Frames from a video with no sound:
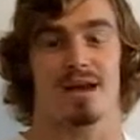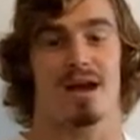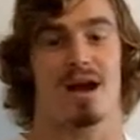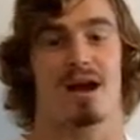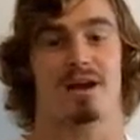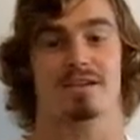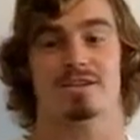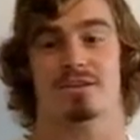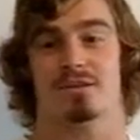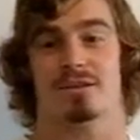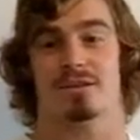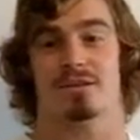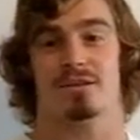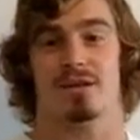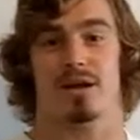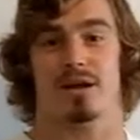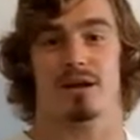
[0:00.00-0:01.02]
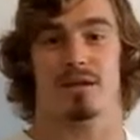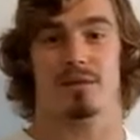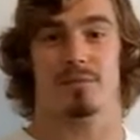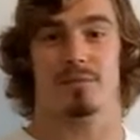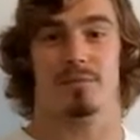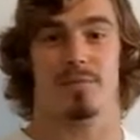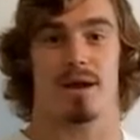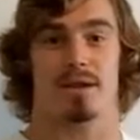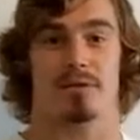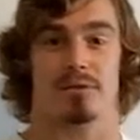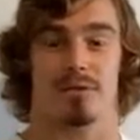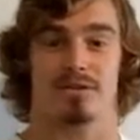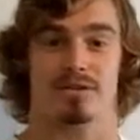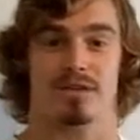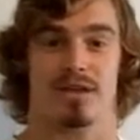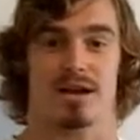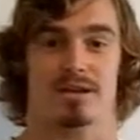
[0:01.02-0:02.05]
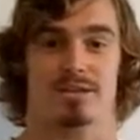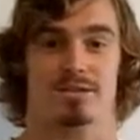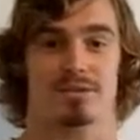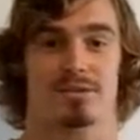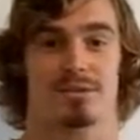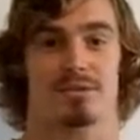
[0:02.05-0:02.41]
I certainly thought back when I was in high school